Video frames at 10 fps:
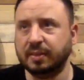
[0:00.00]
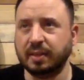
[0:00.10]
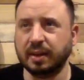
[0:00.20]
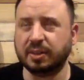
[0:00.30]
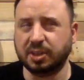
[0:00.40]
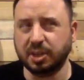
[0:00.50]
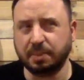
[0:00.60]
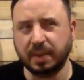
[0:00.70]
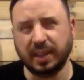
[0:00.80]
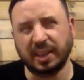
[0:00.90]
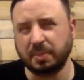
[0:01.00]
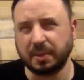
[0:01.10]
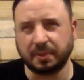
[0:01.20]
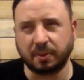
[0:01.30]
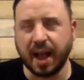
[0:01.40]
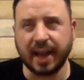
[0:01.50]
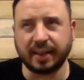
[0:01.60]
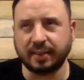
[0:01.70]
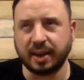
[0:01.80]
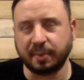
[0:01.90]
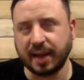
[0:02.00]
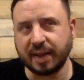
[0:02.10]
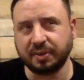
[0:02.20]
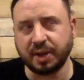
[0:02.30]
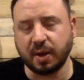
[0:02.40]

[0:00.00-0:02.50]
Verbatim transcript: There could be a little bit of a rye in there, but I don't know.